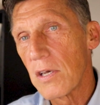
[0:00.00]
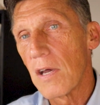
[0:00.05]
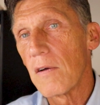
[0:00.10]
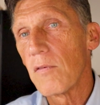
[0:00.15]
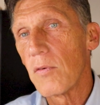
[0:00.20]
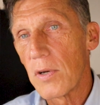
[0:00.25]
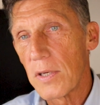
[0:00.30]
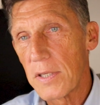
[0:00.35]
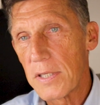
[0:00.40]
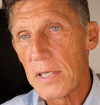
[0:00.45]

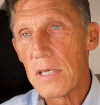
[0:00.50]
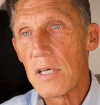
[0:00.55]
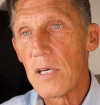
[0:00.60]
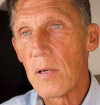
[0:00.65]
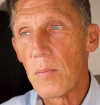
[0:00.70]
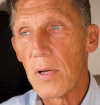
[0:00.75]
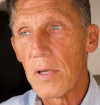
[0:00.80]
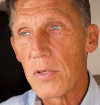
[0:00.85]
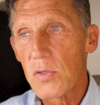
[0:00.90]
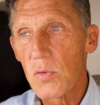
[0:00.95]
cover it
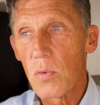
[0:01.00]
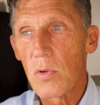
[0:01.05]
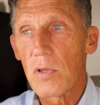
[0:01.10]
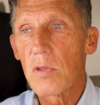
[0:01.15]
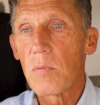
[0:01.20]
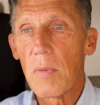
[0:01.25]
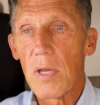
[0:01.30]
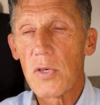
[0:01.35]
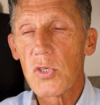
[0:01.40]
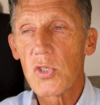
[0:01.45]
here, but it's
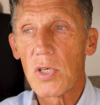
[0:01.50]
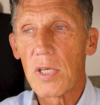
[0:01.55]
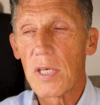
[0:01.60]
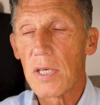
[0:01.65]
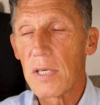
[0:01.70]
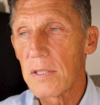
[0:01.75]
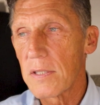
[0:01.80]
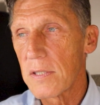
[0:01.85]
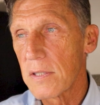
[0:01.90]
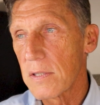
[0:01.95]
worth
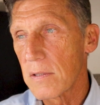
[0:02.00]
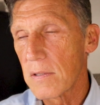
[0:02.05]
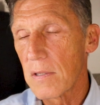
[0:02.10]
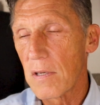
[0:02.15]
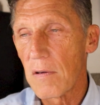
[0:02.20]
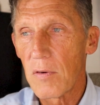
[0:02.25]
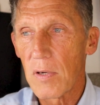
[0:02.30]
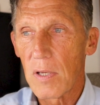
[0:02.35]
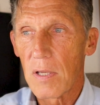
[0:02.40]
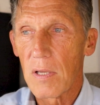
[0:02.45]
mentioning, it's
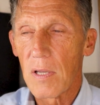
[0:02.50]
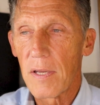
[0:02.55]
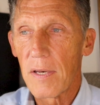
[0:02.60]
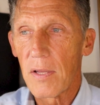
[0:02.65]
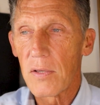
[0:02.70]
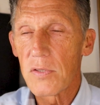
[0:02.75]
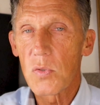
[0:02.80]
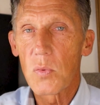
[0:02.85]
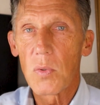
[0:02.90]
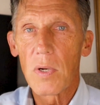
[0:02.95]
covered a lot
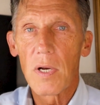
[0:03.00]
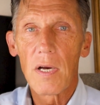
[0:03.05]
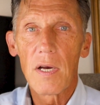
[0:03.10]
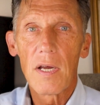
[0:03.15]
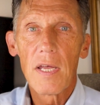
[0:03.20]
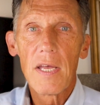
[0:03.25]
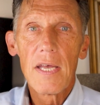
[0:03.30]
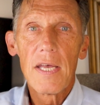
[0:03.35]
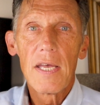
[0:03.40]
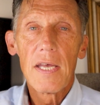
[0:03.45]

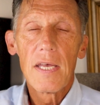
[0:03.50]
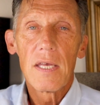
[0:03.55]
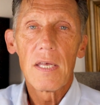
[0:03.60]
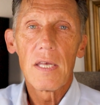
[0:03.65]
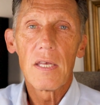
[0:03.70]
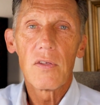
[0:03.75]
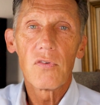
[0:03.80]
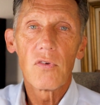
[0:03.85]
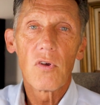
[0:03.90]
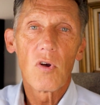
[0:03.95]
elsewhere,
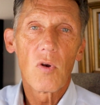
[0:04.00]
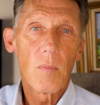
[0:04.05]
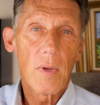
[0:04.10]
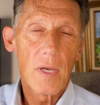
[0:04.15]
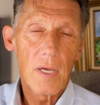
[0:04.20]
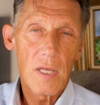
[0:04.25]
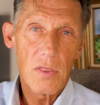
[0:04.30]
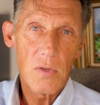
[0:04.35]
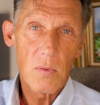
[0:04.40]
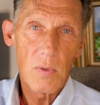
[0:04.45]
is your
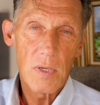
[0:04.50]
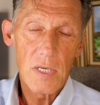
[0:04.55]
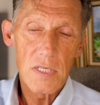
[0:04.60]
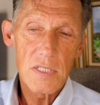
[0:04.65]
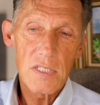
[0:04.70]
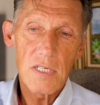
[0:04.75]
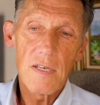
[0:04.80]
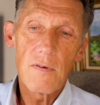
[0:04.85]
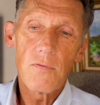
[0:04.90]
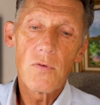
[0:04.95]

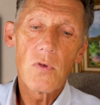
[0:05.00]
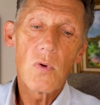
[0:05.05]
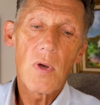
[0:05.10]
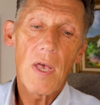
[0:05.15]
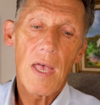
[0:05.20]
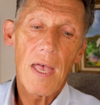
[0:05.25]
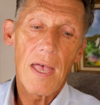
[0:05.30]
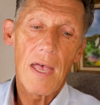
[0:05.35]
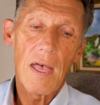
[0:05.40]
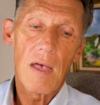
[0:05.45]
omega-3s. If you
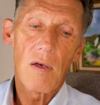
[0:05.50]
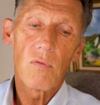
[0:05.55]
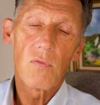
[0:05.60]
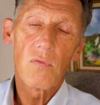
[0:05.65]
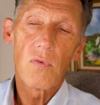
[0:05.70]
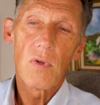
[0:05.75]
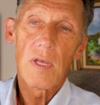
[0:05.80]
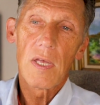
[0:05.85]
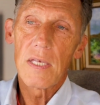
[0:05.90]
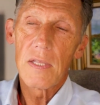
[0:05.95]

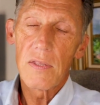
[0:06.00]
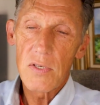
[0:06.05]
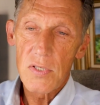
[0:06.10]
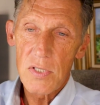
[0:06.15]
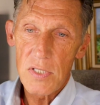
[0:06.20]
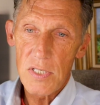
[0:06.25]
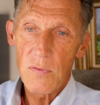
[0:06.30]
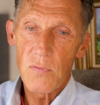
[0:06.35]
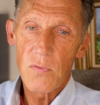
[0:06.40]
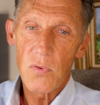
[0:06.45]
have, in the
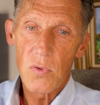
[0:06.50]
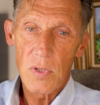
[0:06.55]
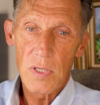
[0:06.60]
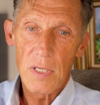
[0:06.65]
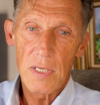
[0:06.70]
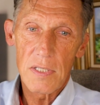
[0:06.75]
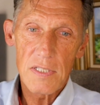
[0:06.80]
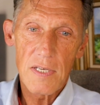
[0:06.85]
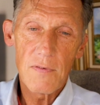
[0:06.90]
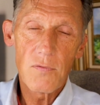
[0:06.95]
seafood
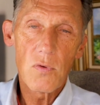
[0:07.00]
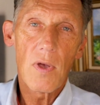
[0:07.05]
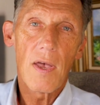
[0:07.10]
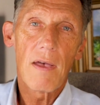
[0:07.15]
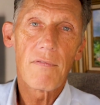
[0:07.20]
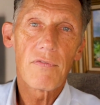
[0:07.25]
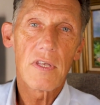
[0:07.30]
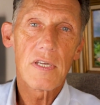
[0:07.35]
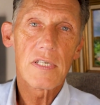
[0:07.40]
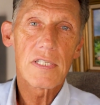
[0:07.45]
things, if you
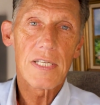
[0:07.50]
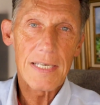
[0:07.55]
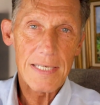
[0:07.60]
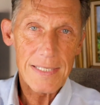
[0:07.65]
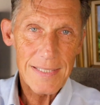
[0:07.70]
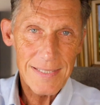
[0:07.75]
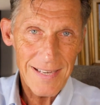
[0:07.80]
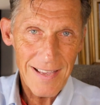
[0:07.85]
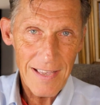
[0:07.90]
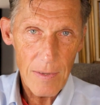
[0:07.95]
have things
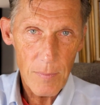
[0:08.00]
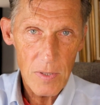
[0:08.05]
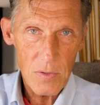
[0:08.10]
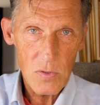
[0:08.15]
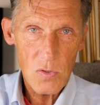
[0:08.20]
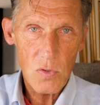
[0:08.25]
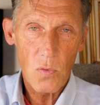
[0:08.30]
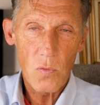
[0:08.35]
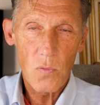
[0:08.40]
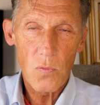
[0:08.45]
like
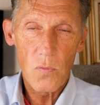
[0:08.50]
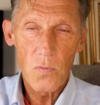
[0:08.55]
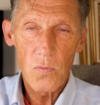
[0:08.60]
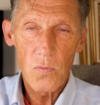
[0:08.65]
salmon, so